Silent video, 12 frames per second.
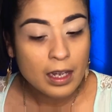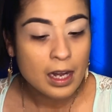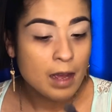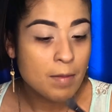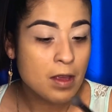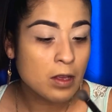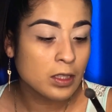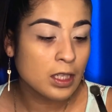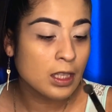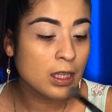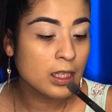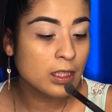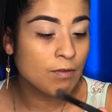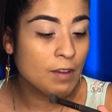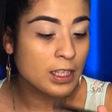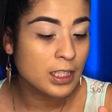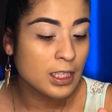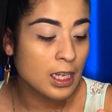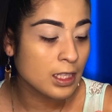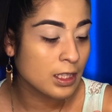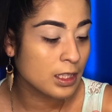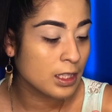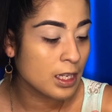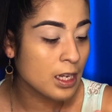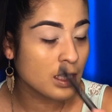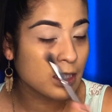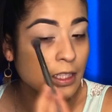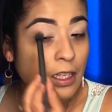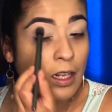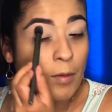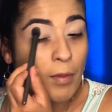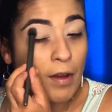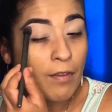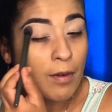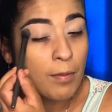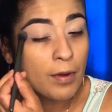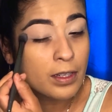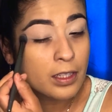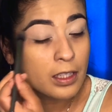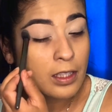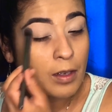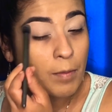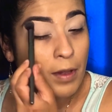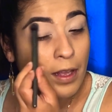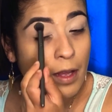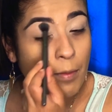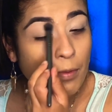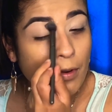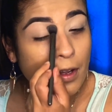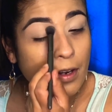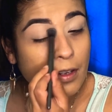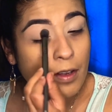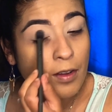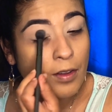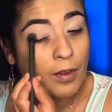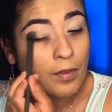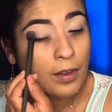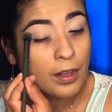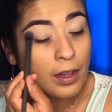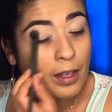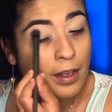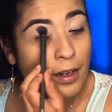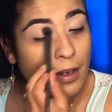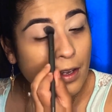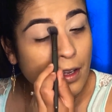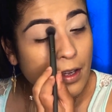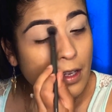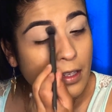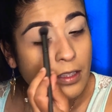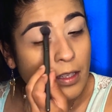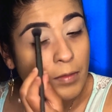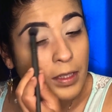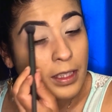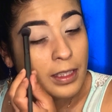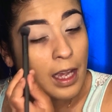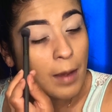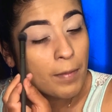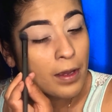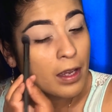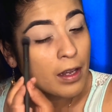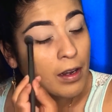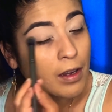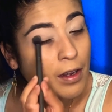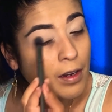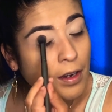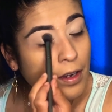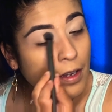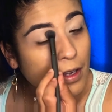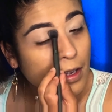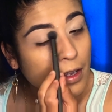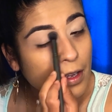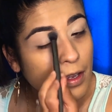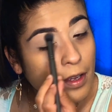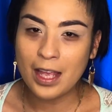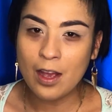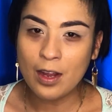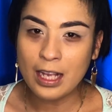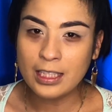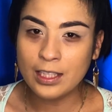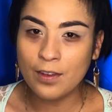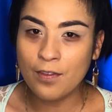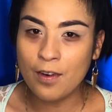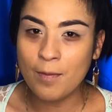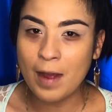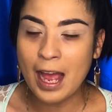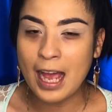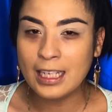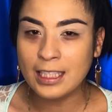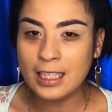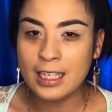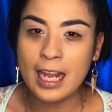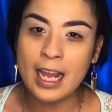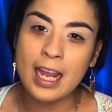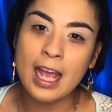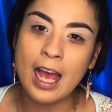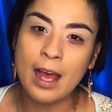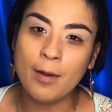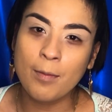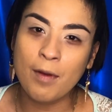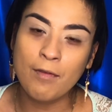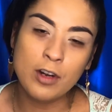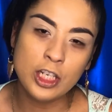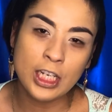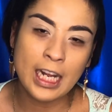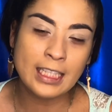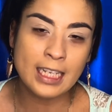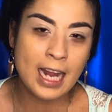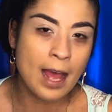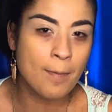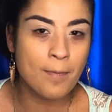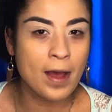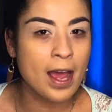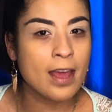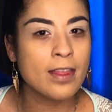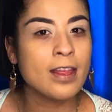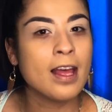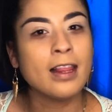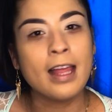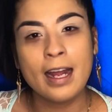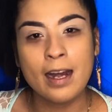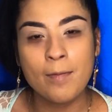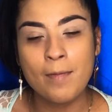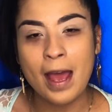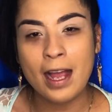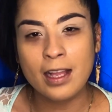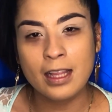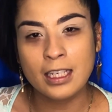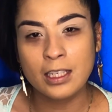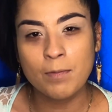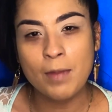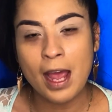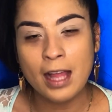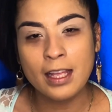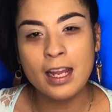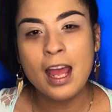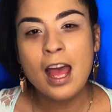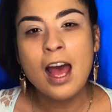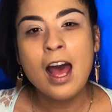And I'm using this Vasanti Concealer Buffer Brush just to apply that product all over the lid. So I'm just tapping it on. Okay, so for my eyes today, unfortunately I did not buy the Aladdin and MAC collection palette.